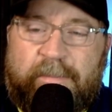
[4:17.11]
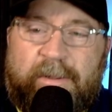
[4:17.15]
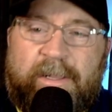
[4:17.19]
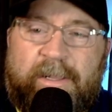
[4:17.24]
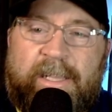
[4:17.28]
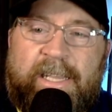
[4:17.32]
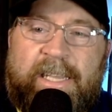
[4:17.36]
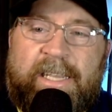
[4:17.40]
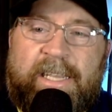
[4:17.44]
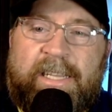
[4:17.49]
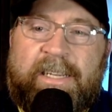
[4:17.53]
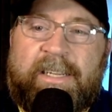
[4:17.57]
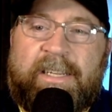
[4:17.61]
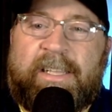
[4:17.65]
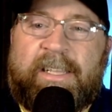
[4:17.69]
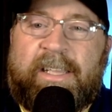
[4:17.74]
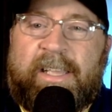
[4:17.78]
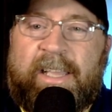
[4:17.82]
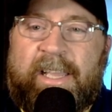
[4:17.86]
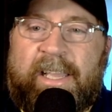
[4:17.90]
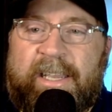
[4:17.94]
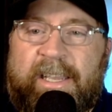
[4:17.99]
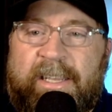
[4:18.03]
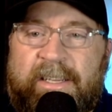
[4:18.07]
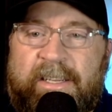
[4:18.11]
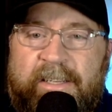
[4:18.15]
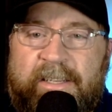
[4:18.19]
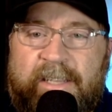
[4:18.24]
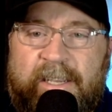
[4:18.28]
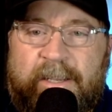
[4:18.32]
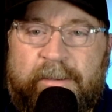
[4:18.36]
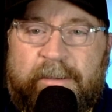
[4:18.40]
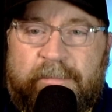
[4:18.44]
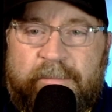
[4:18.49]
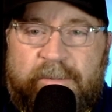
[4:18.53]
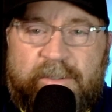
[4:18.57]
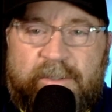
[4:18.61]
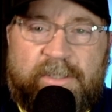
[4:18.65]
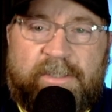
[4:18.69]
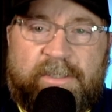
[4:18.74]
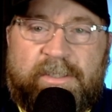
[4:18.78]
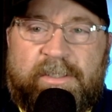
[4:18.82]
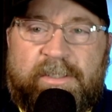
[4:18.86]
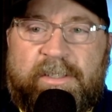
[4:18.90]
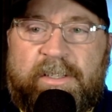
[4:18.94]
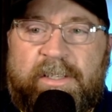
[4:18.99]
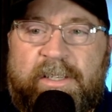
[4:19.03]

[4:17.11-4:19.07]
plan. And um, just